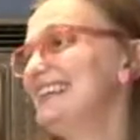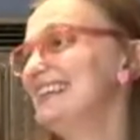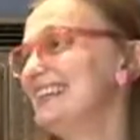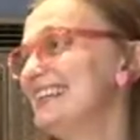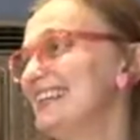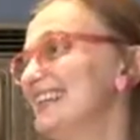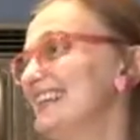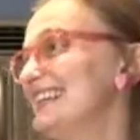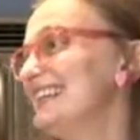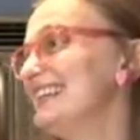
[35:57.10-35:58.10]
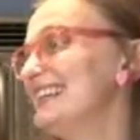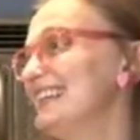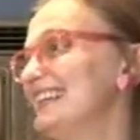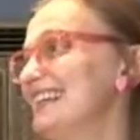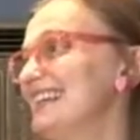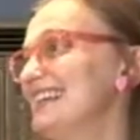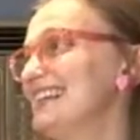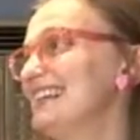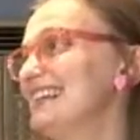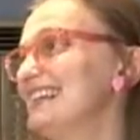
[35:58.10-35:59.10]

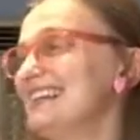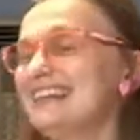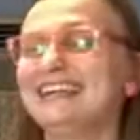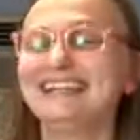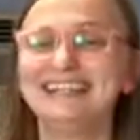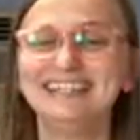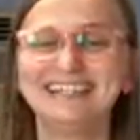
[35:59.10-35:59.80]
The person shown says nothing.